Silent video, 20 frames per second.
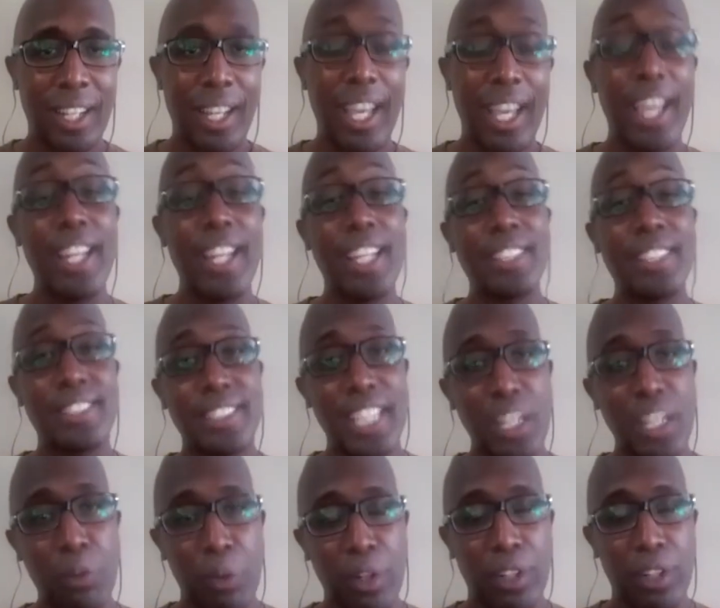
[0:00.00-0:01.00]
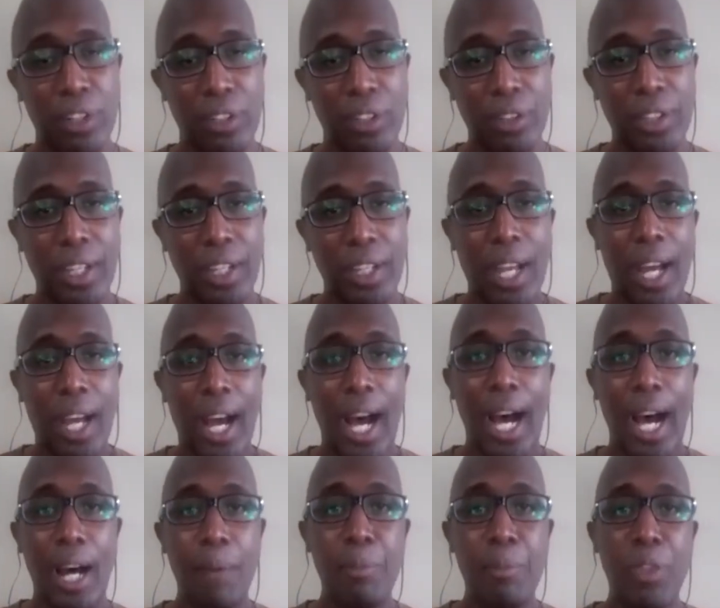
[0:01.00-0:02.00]
And at SeaWorld,
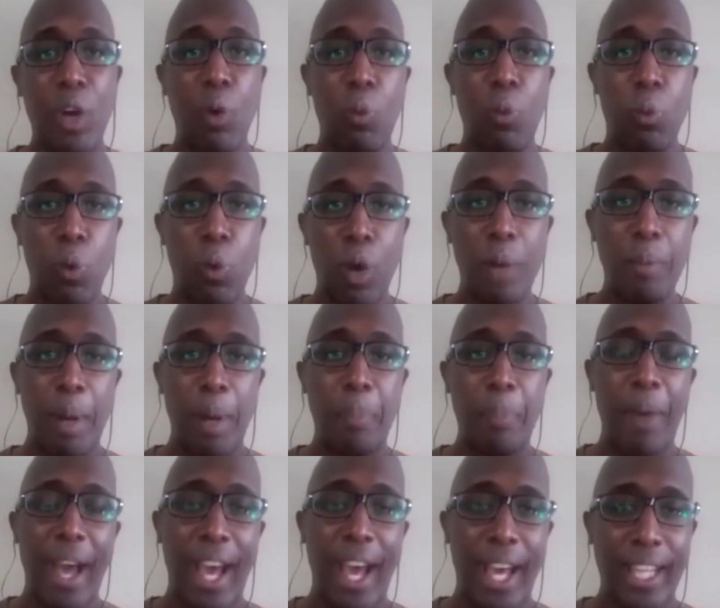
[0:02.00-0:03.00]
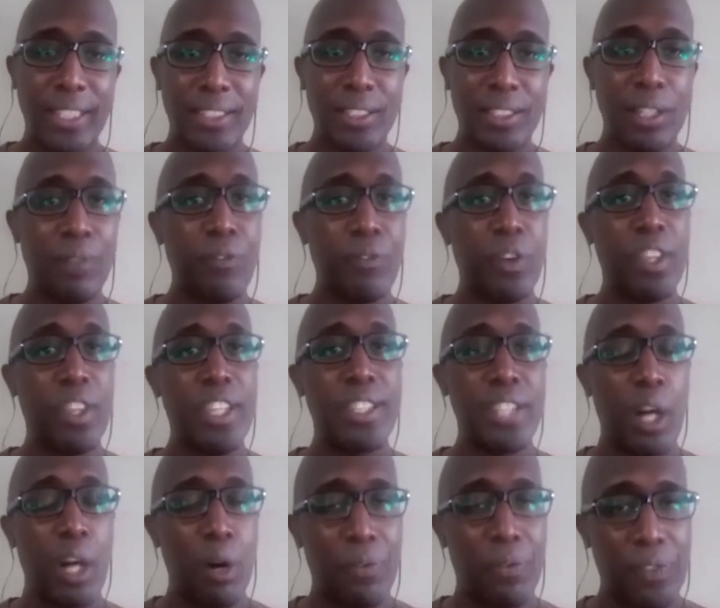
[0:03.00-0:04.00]
I'm the warm-up act for the
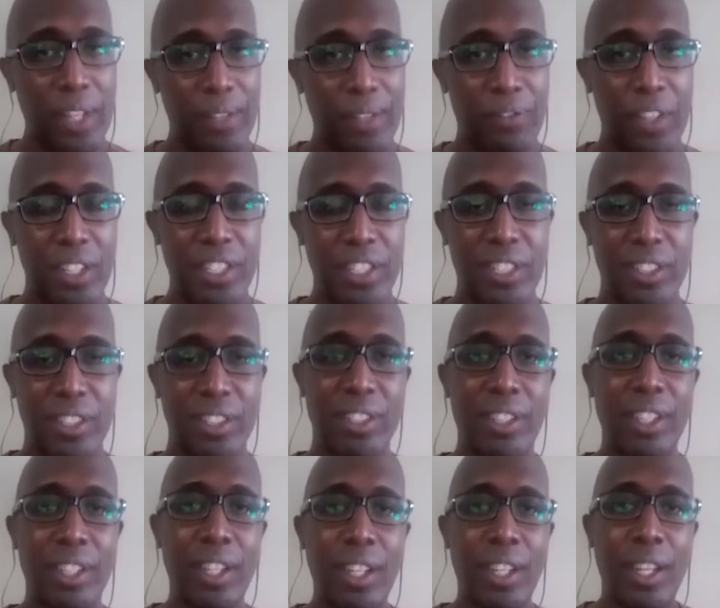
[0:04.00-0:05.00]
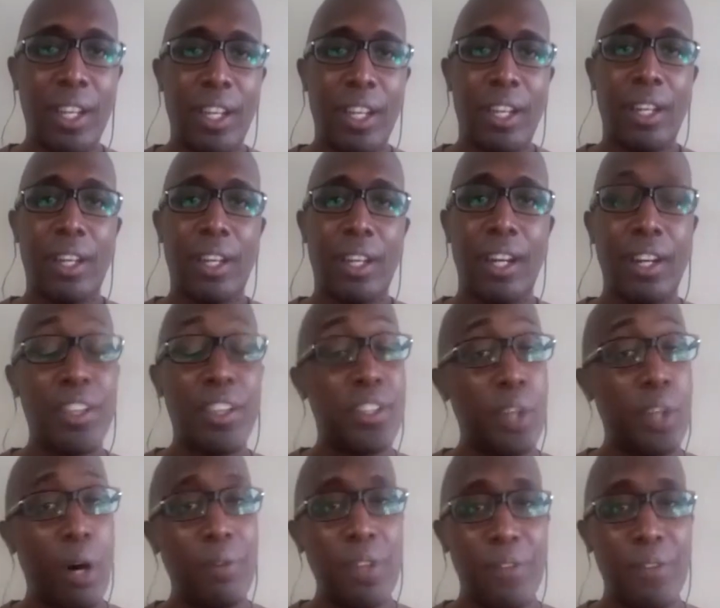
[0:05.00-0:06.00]
Dolphin Adventure. The
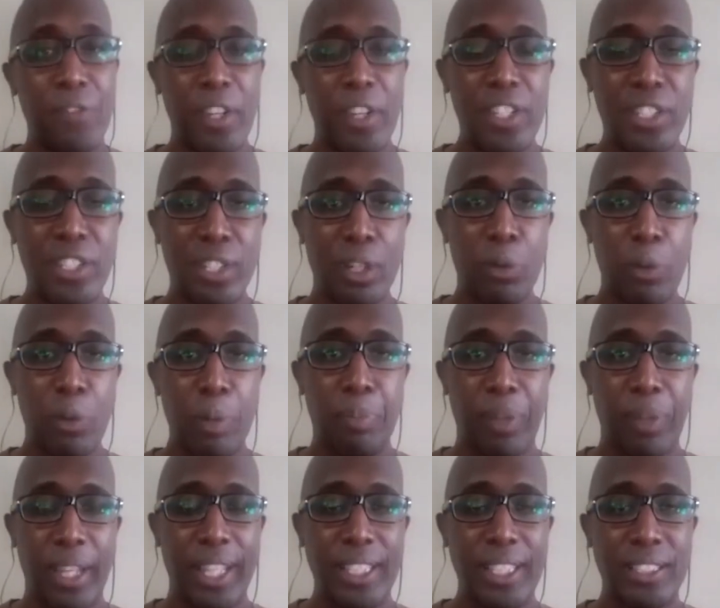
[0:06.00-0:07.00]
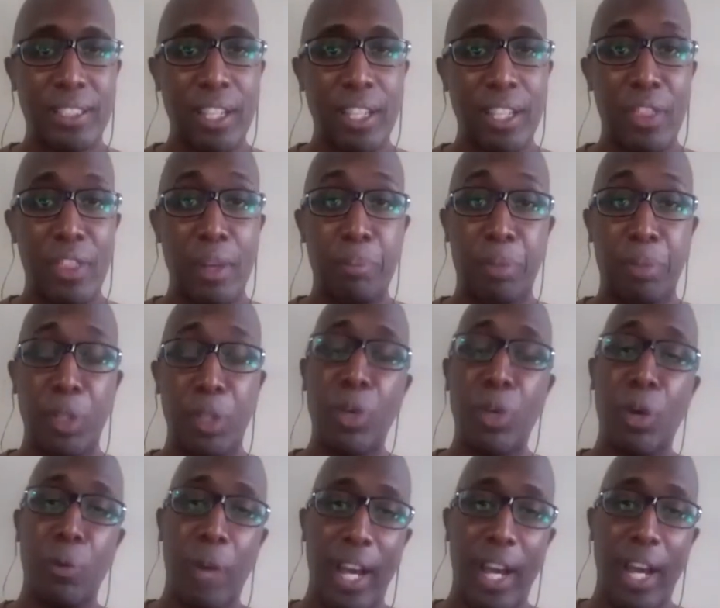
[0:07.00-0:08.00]
Dolphin Adventure replaced the Blue
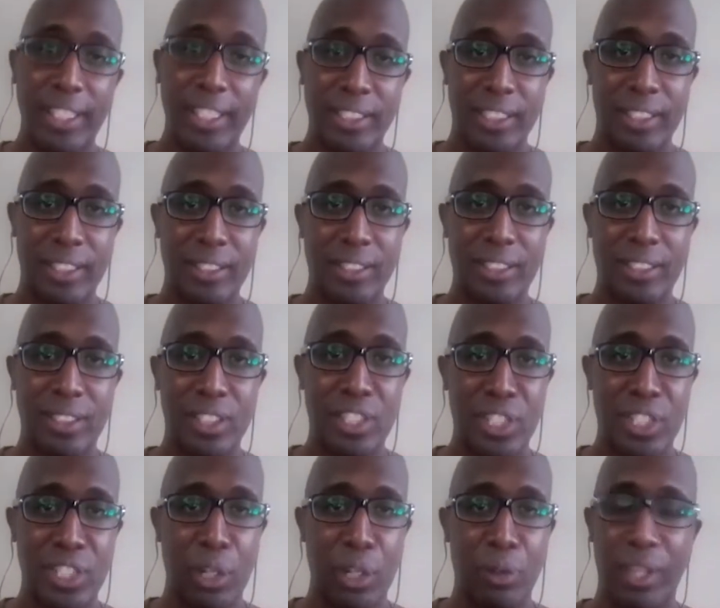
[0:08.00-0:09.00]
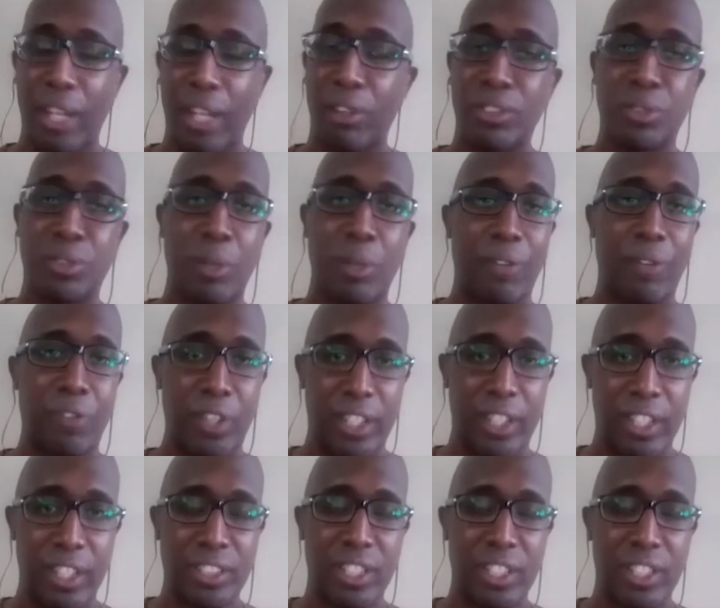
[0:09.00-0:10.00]
Horizons show that was for
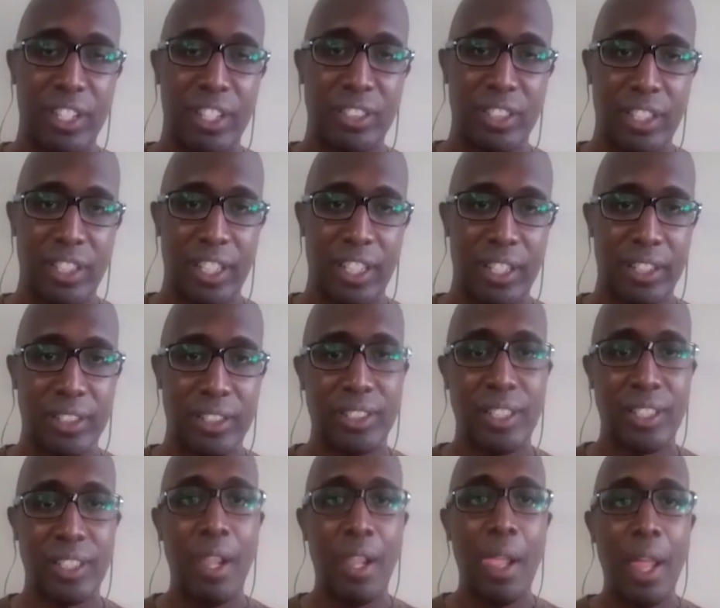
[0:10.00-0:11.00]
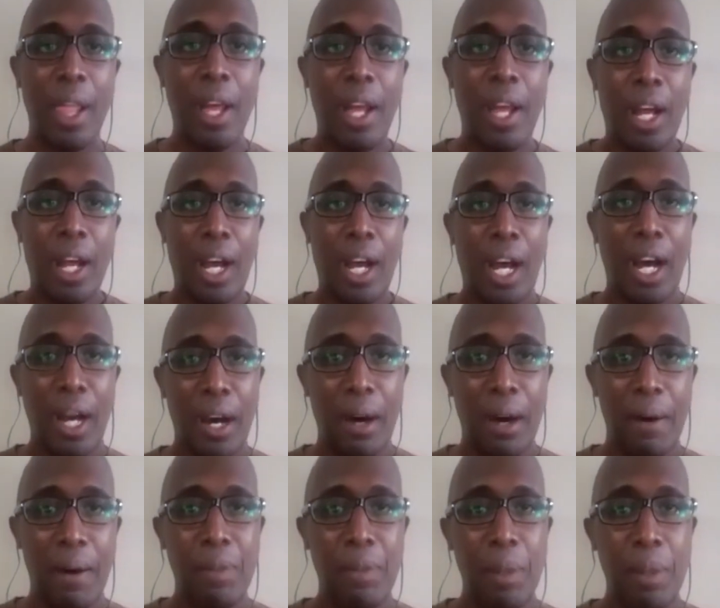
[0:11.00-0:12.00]
years and years and years.
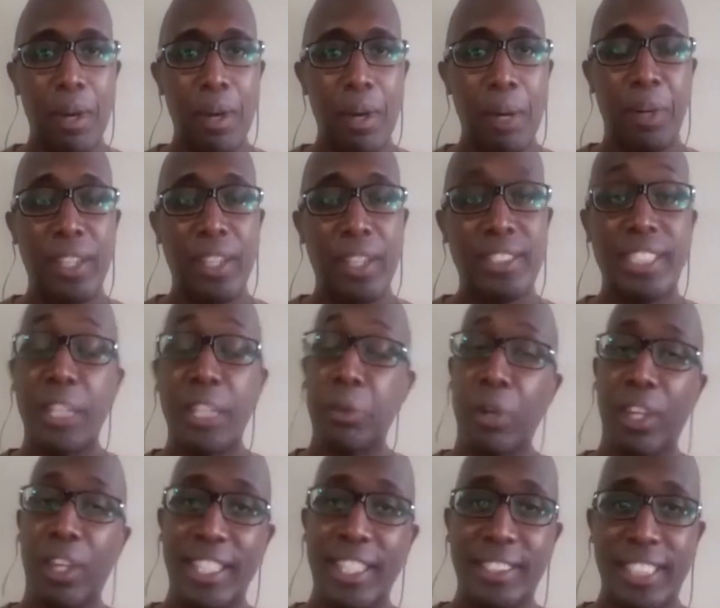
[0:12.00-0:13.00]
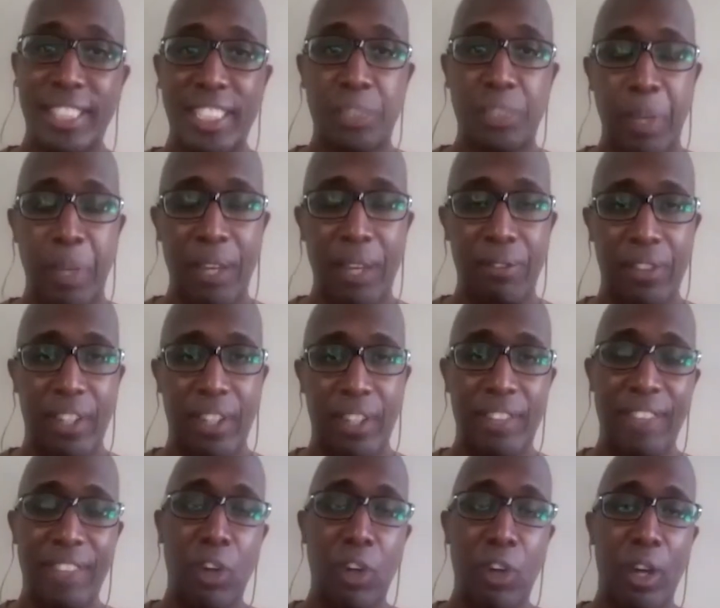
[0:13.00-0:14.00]
Yeah. But SeaWorld has since pivoted.
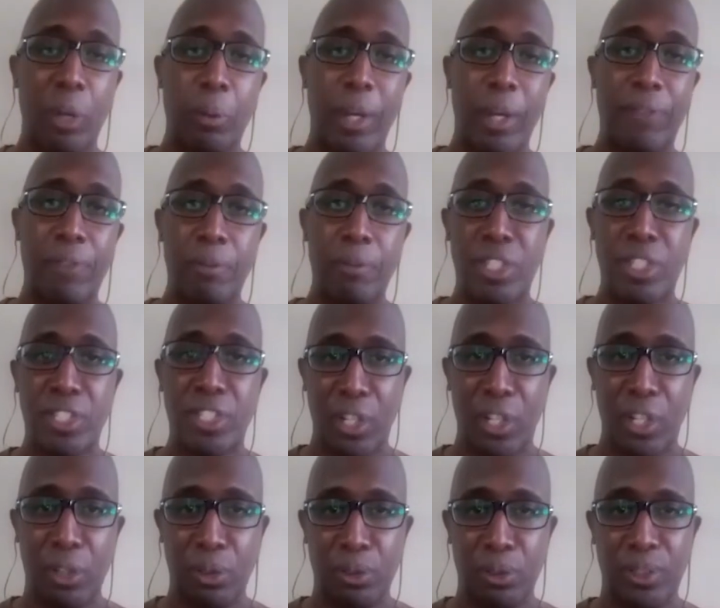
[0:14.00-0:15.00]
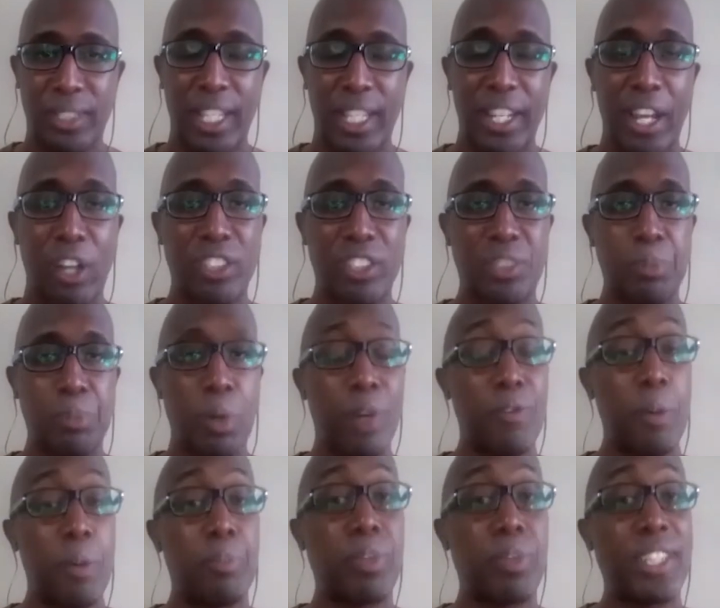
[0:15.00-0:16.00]
They've gone away from shows, and now it's more of
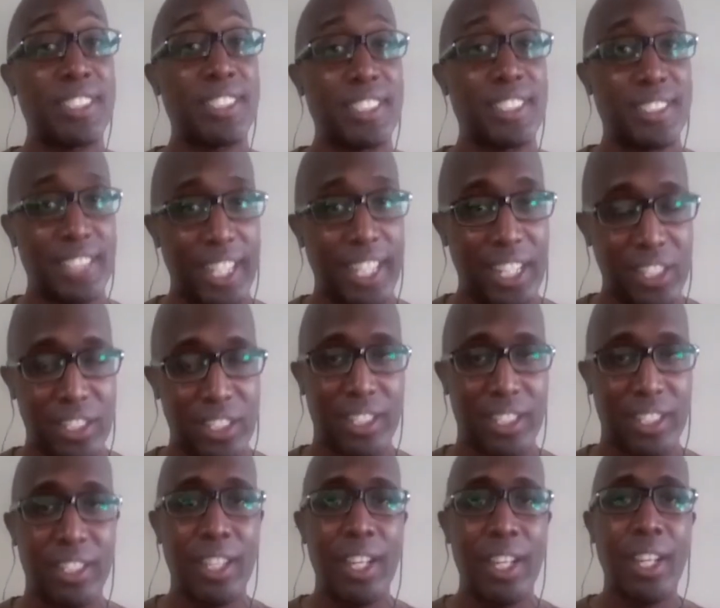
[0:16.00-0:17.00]
a presentation.